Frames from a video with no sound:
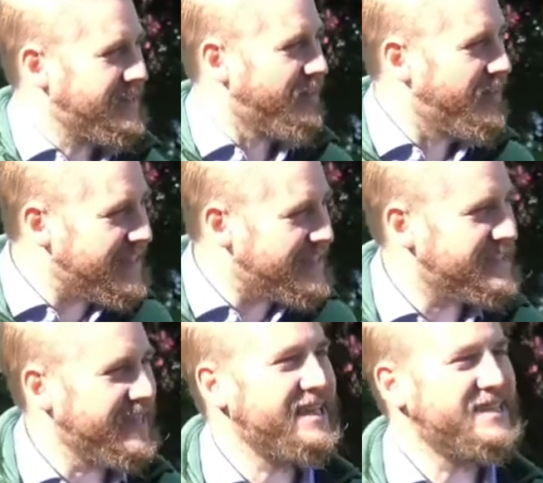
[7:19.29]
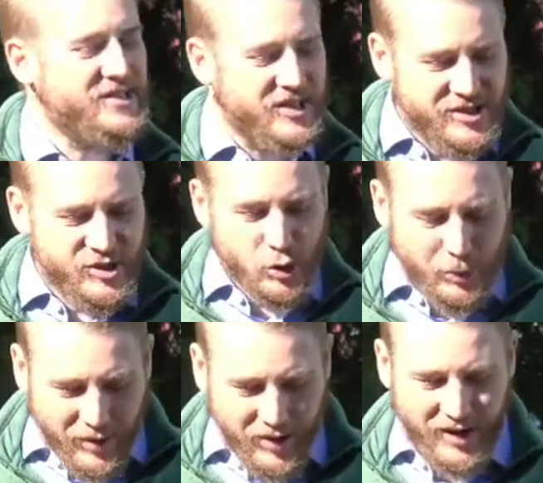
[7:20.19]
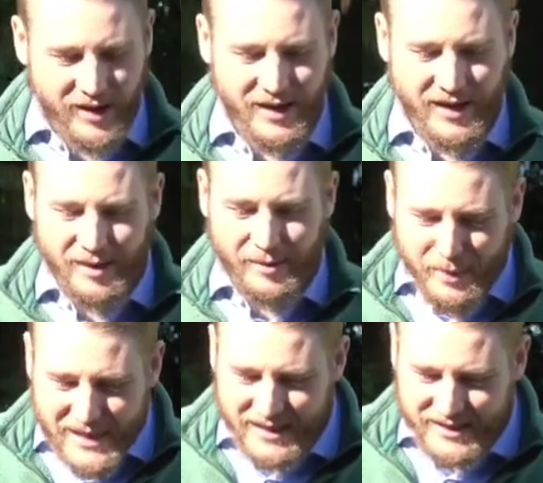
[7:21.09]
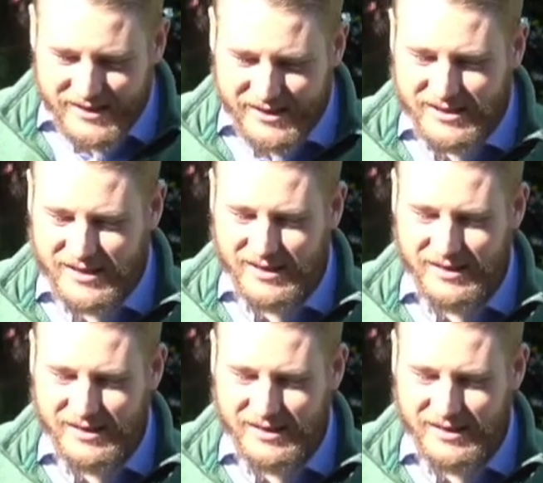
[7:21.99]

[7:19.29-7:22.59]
This is the super beast.